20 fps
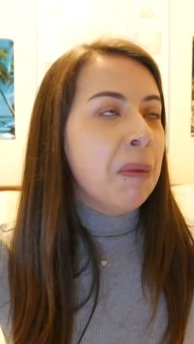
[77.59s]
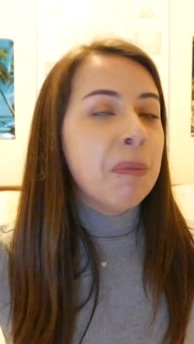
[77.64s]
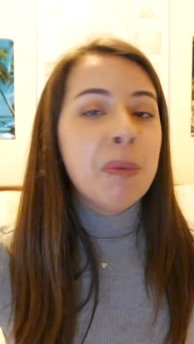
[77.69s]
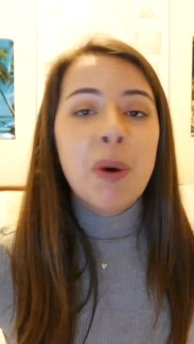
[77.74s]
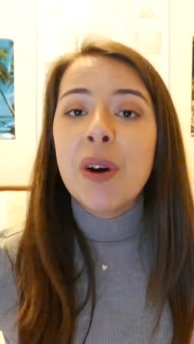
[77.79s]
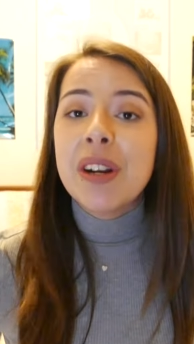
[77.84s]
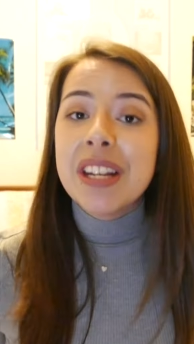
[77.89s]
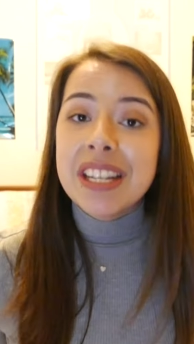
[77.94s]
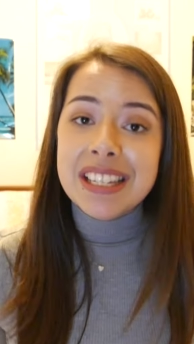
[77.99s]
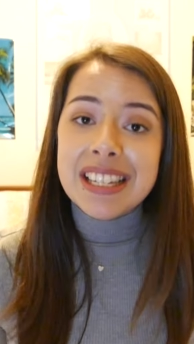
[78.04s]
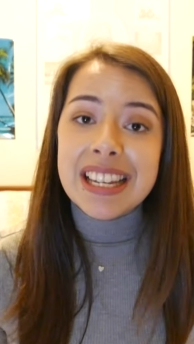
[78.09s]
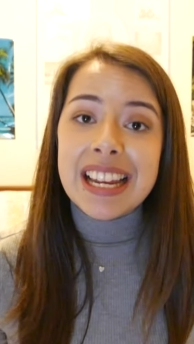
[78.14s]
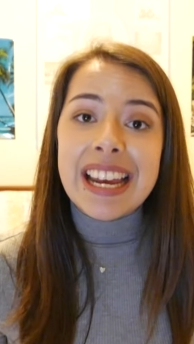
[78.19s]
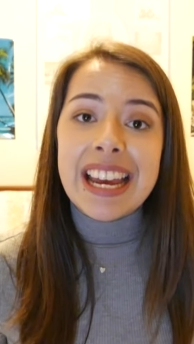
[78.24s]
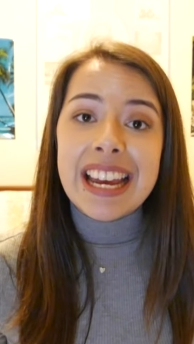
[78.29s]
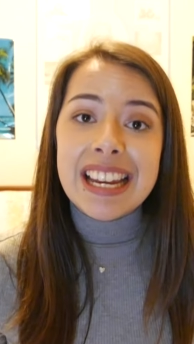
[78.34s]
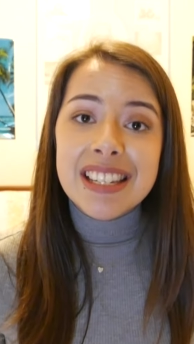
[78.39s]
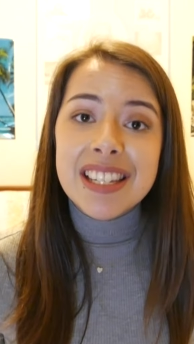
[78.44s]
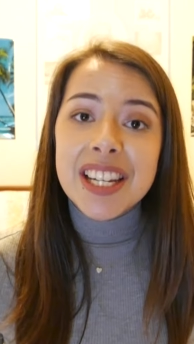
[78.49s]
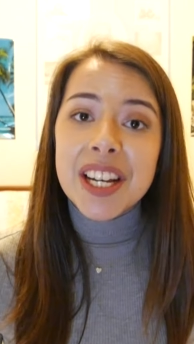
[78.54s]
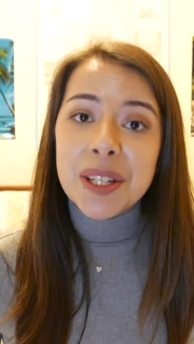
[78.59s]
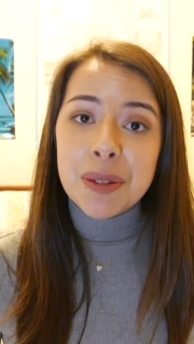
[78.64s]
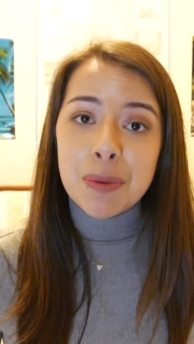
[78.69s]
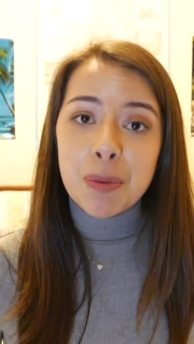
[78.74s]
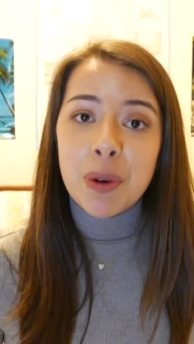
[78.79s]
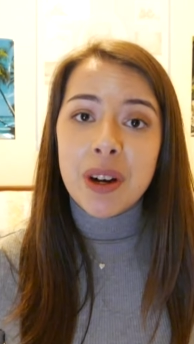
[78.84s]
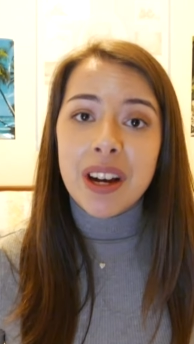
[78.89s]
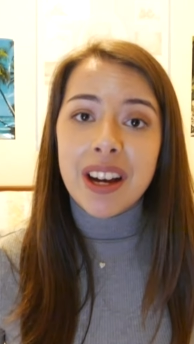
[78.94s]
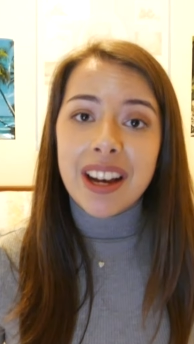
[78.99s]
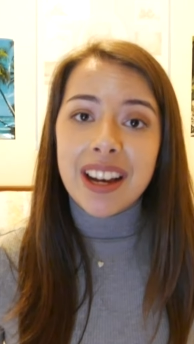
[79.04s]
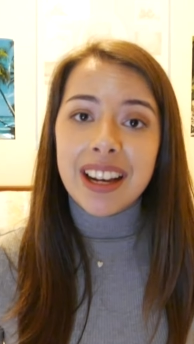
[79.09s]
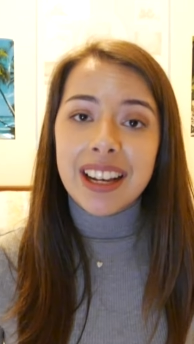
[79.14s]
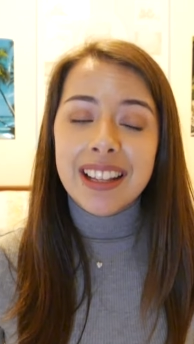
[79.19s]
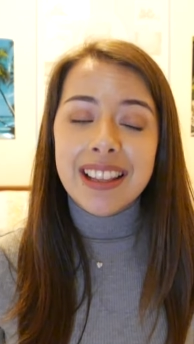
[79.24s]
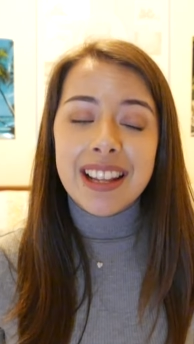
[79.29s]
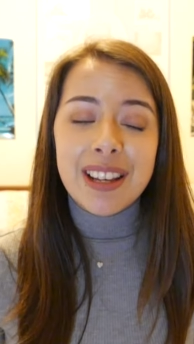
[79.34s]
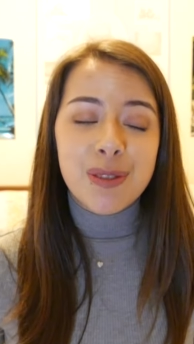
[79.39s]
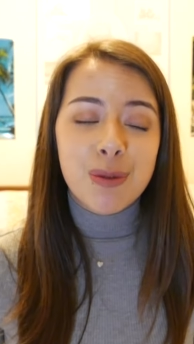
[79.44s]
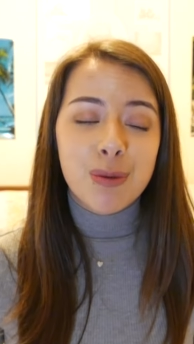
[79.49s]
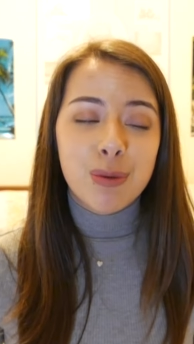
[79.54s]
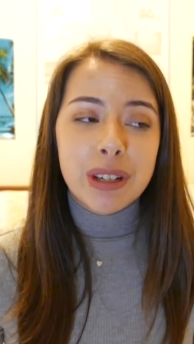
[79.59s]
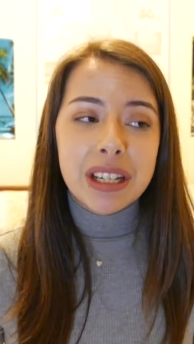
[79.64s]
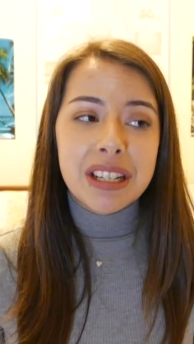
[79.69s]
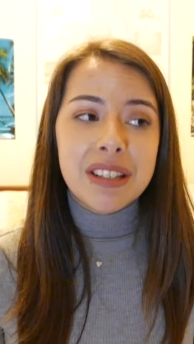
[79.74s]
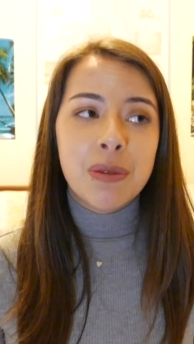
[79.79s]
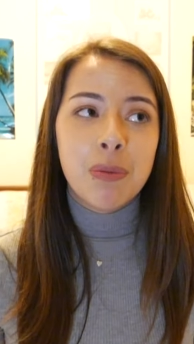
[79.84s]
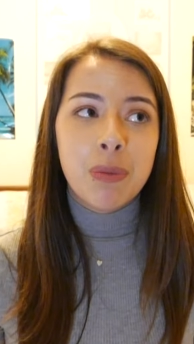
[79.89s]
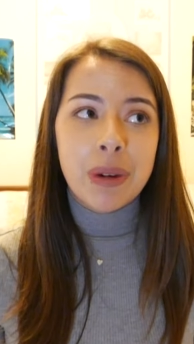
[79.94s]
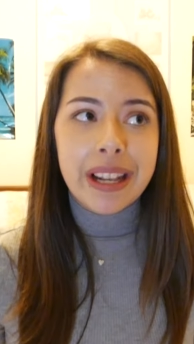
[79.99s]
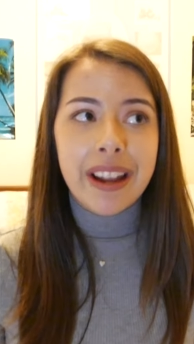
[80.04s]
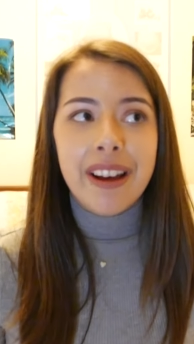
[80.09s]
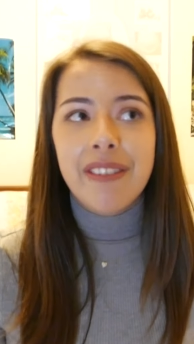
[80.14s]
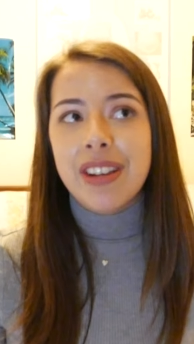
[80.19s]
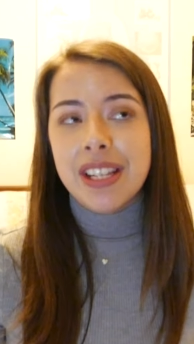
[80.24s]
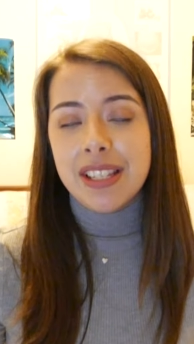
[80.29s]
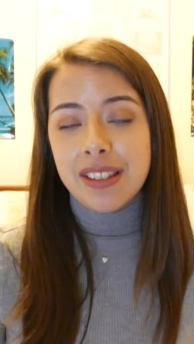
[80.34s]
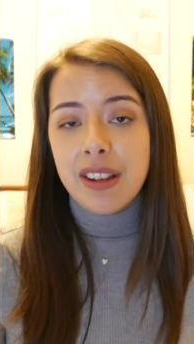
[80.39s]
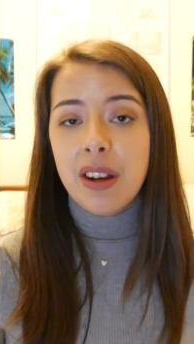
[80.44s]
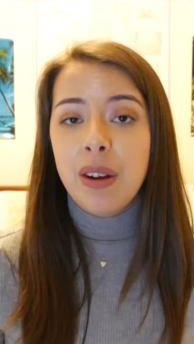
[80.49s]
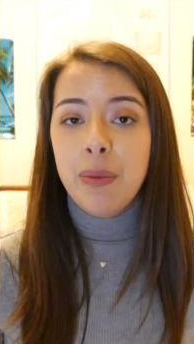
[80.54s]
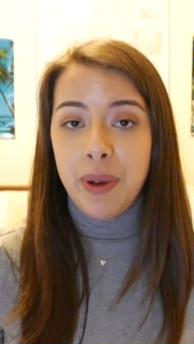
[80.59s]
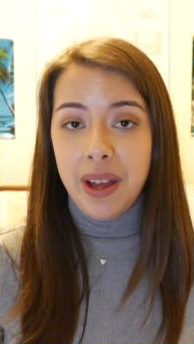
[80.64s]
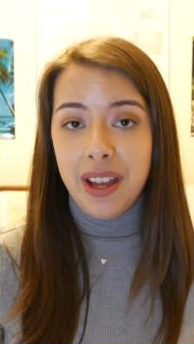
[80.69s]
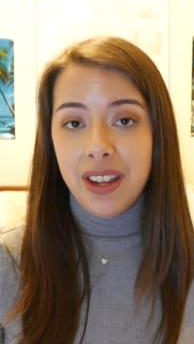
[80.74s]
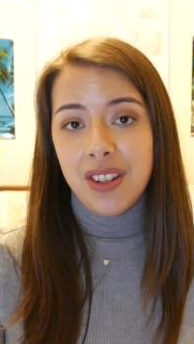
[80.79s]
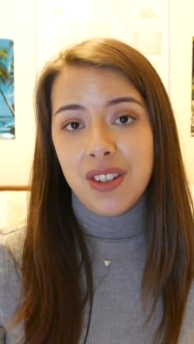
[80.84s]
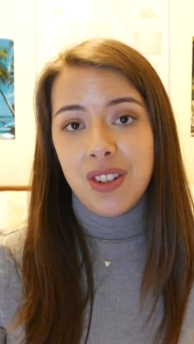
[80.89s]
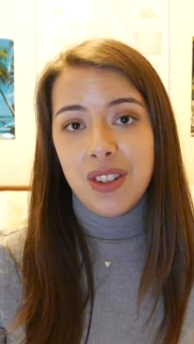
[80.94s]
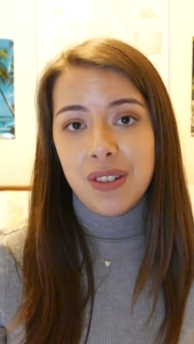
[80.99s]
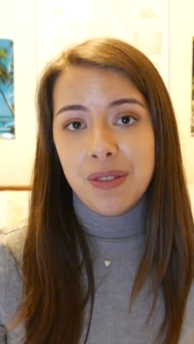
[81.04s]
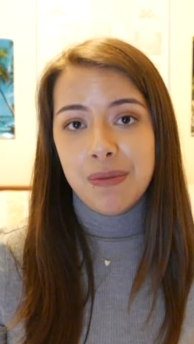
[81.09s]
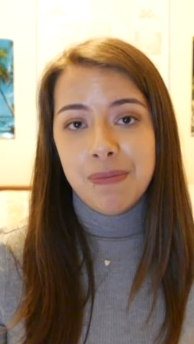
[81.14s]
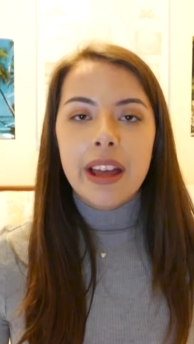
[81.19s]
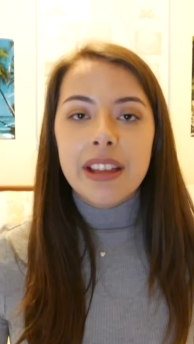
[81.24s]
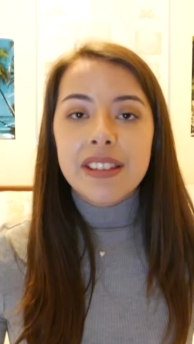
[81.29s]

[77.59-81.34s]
but honestly, it does work, and there's reason we love it so much.